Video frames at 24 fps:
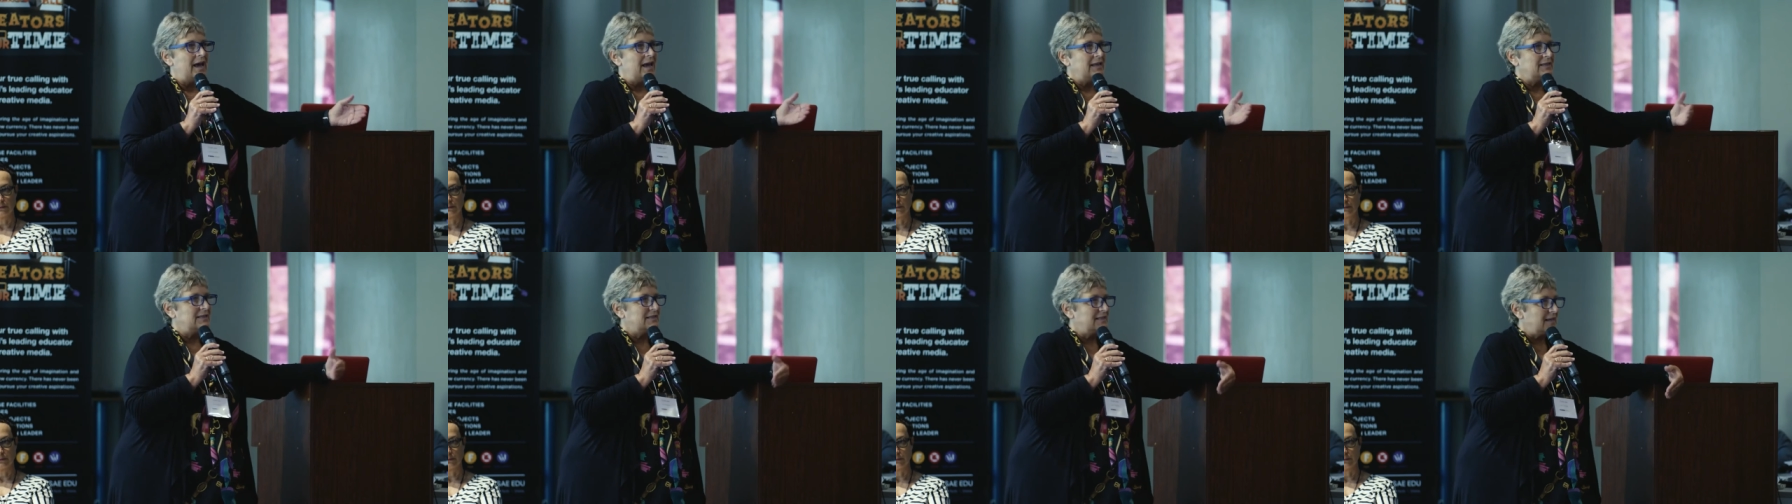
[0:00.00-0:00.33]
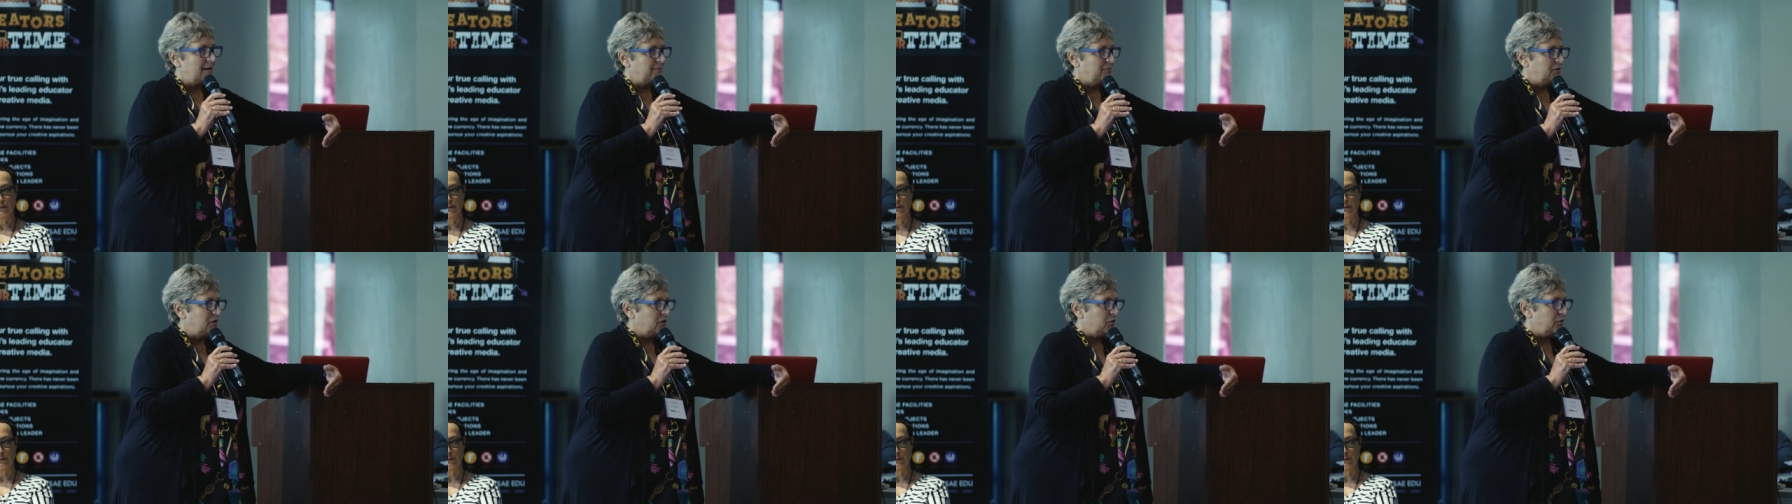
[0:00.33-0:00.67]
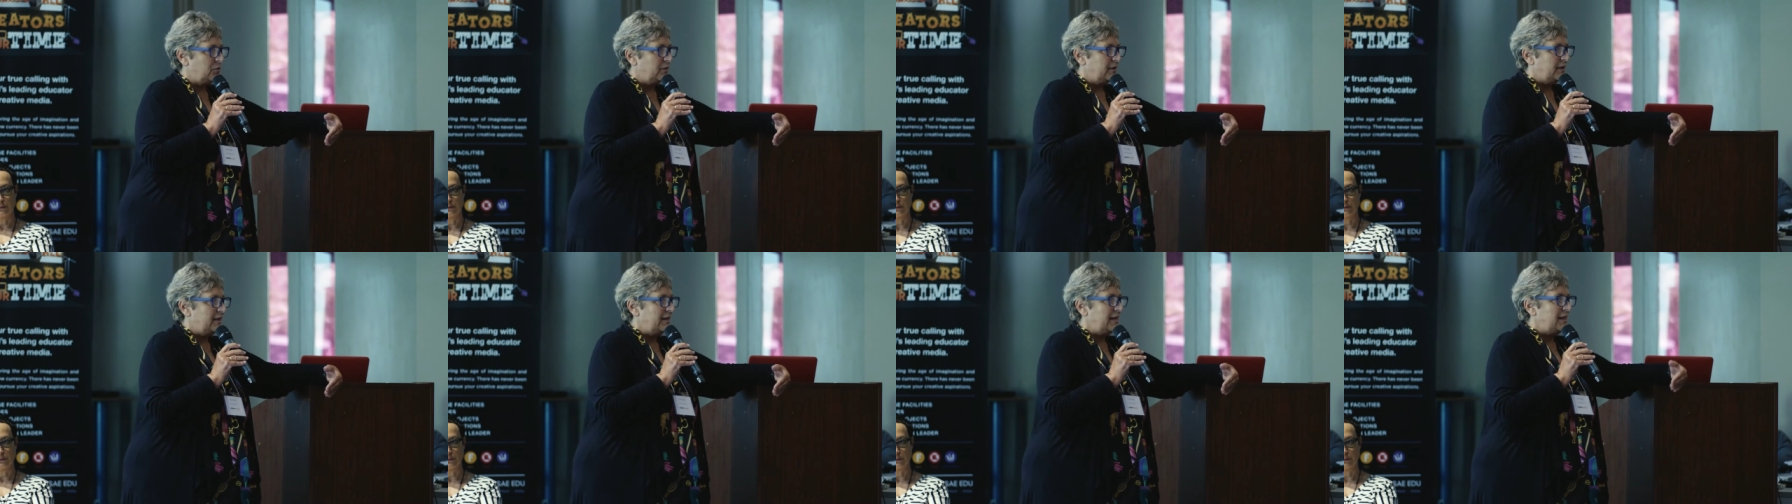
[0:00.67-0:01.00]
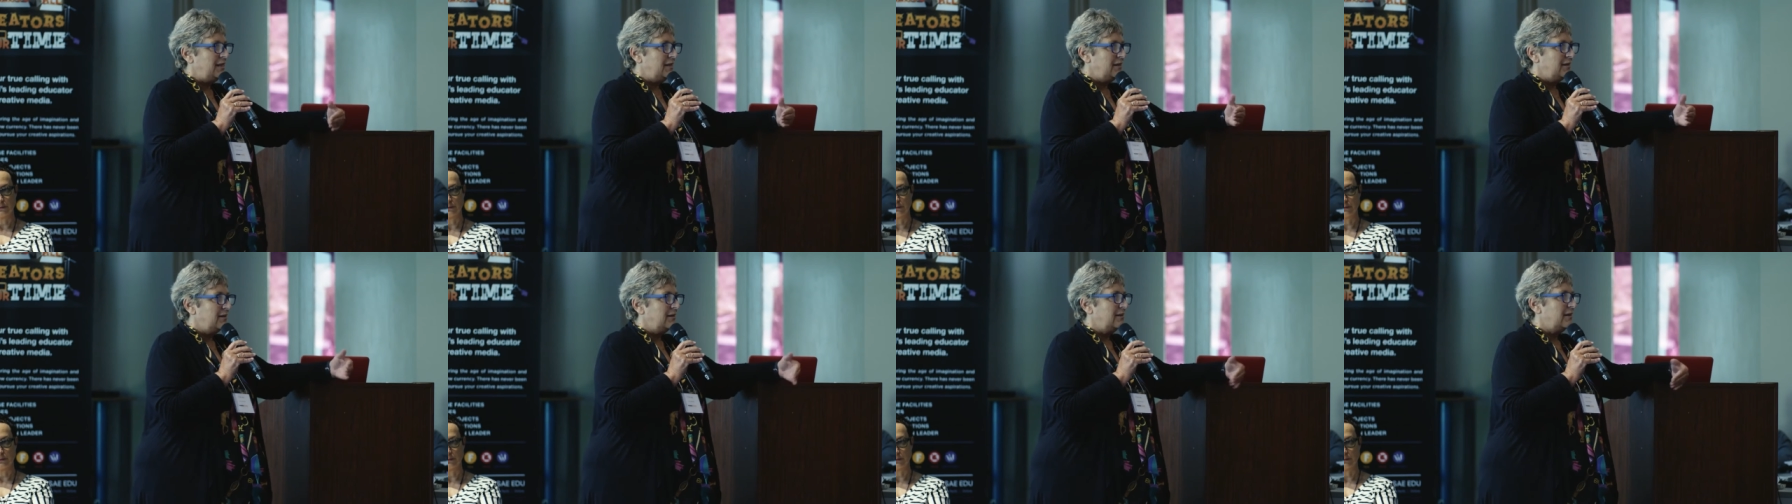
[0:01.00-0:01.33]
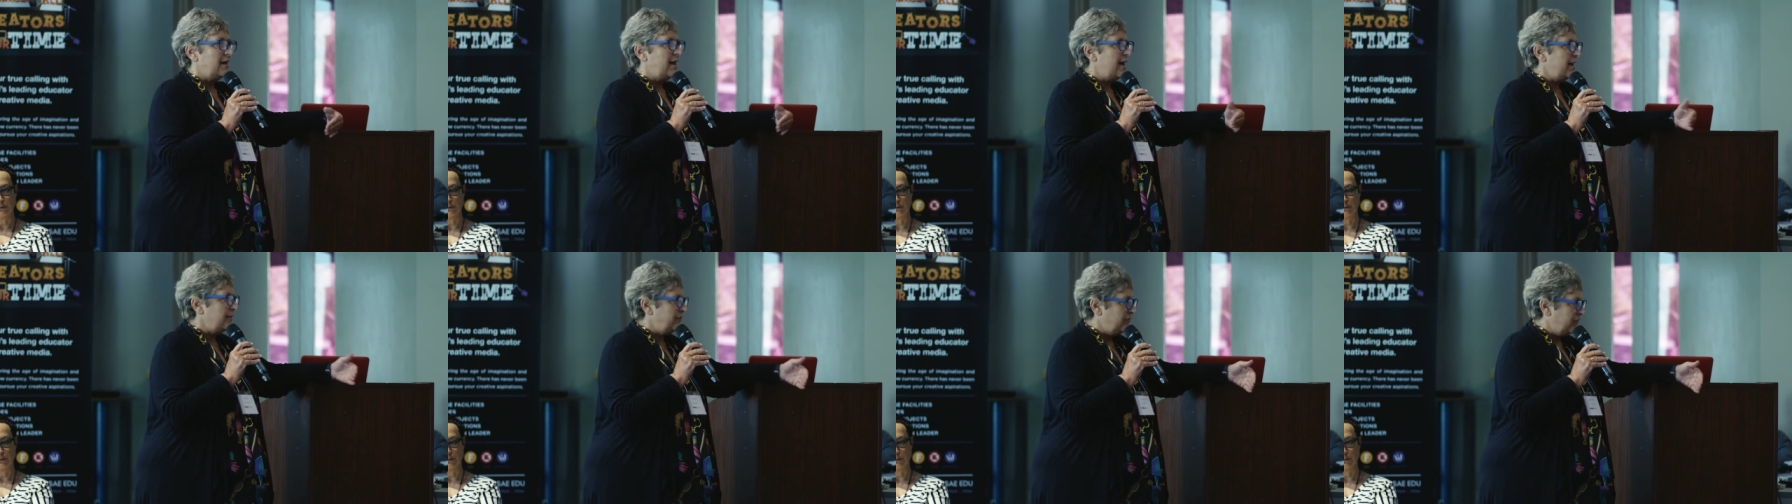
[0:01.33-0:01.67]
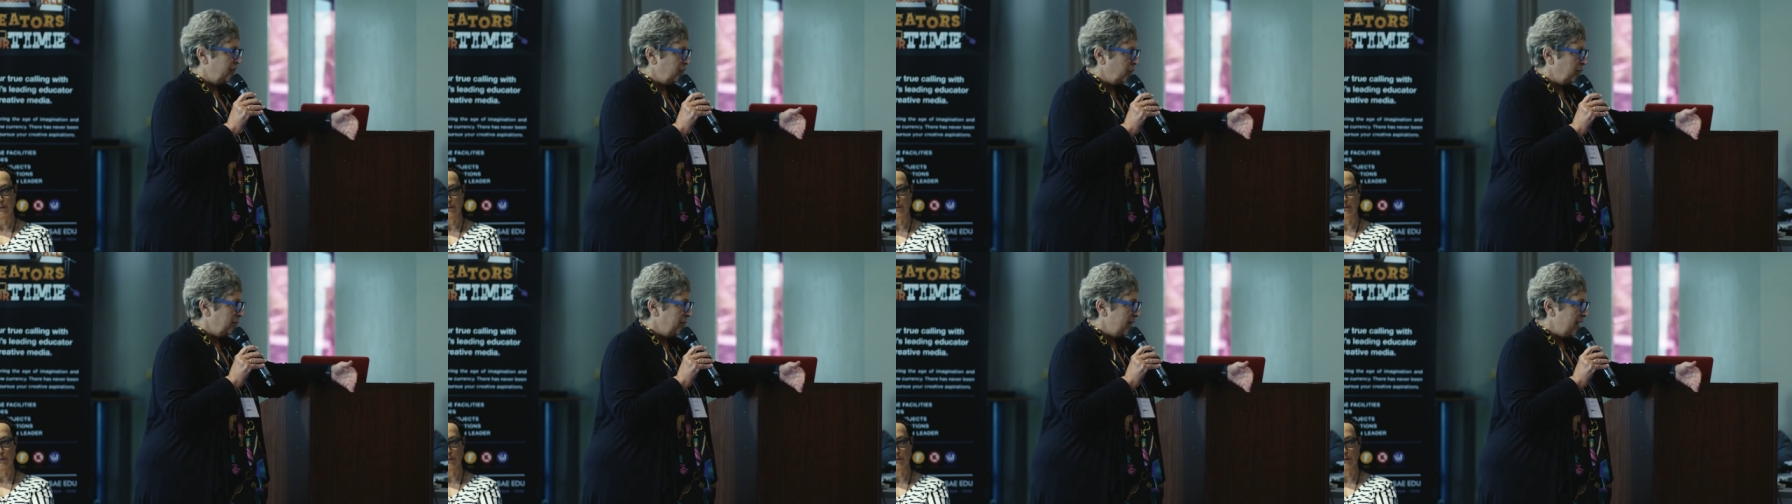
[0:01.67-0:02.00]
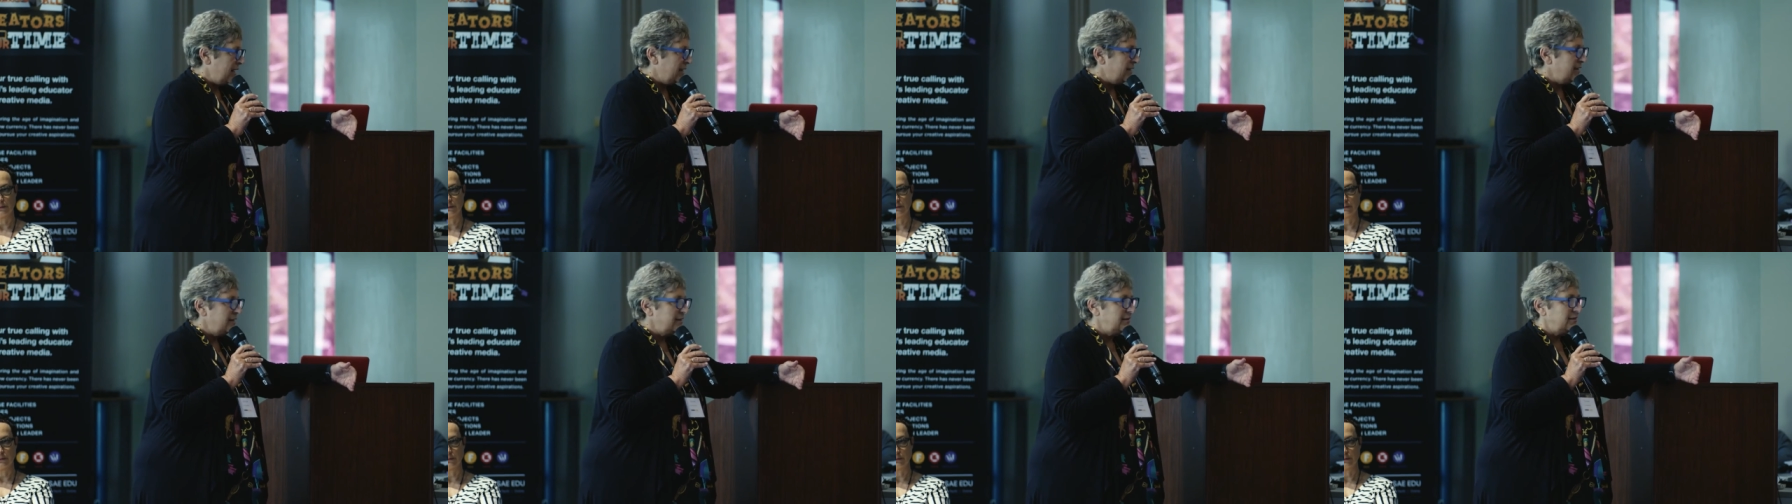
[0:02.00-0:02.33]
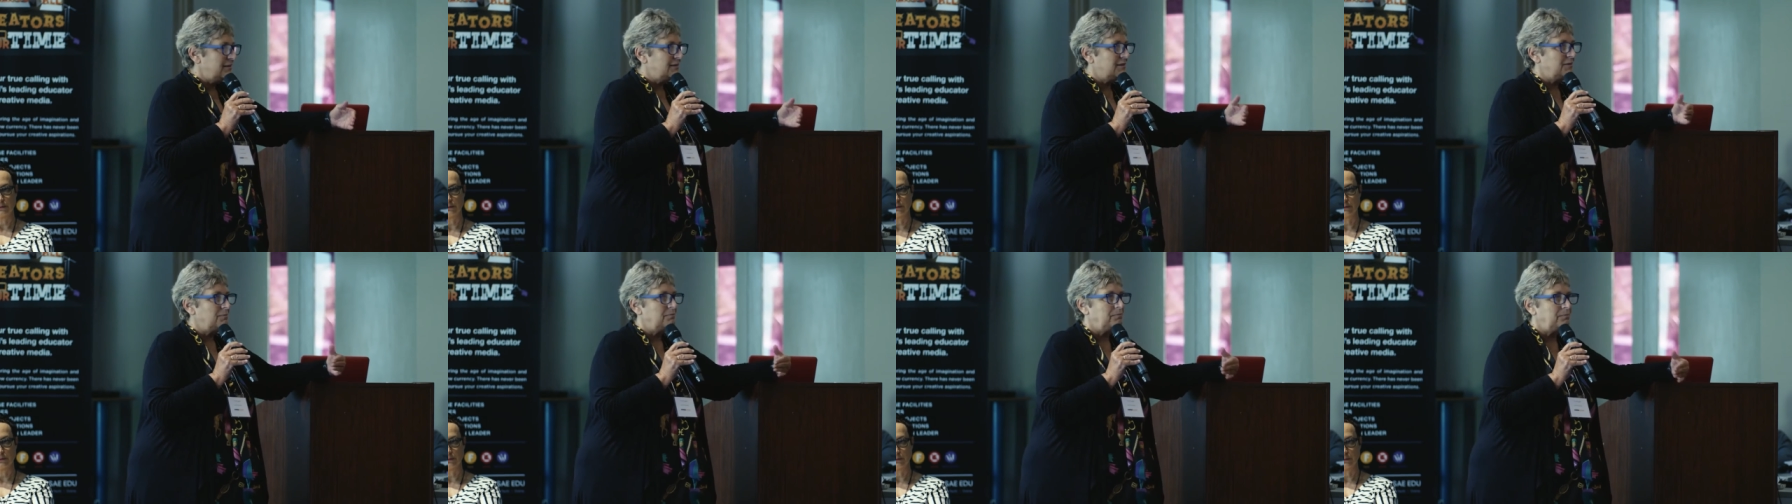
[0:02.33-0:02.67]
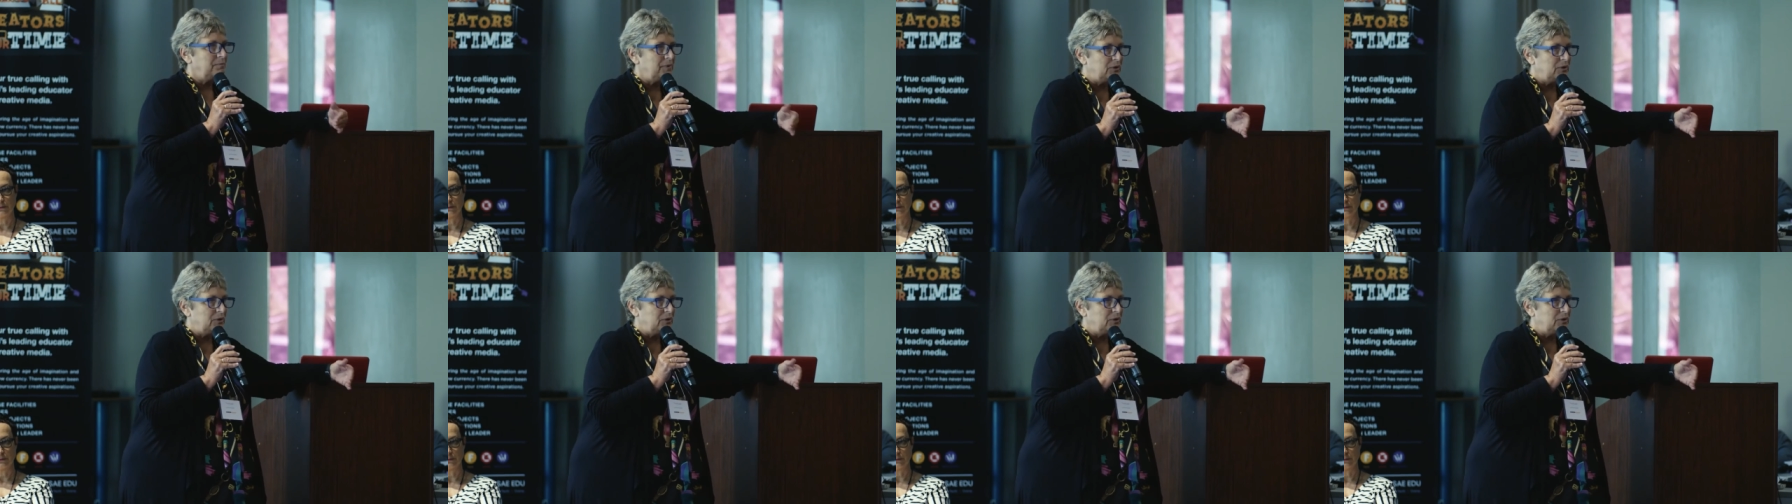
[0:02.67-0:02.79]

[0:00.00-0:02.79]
and subsequently at film markets,